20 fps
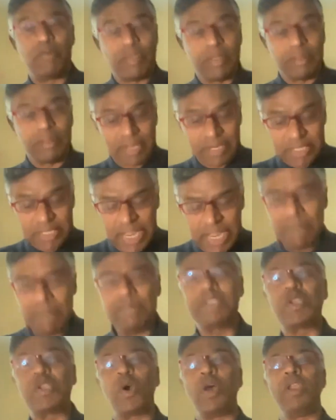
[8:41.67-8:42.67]
for the
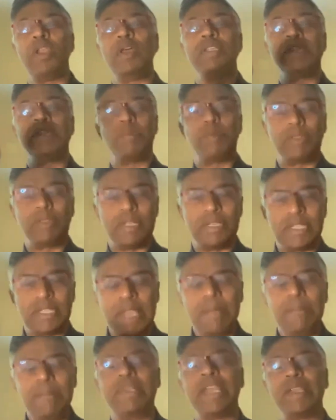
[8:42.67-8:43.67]
same scholars about the
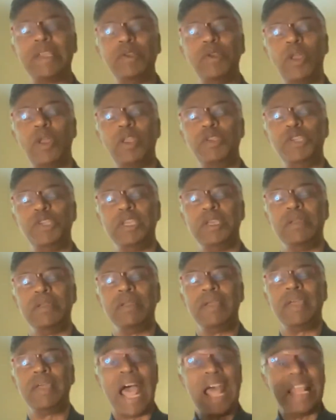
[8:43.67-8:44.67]
same
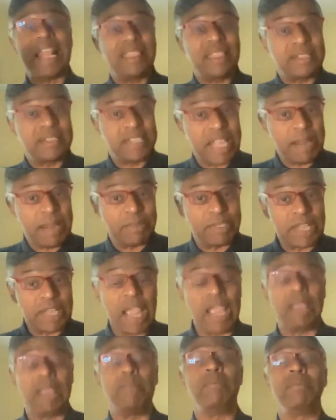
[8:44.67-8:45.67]
technology at the same
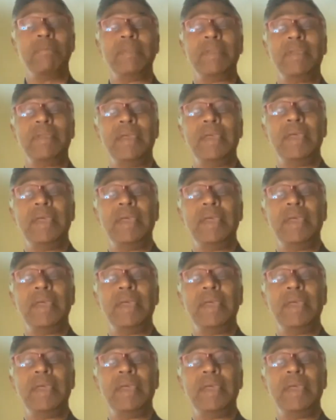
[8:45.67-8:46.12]
time,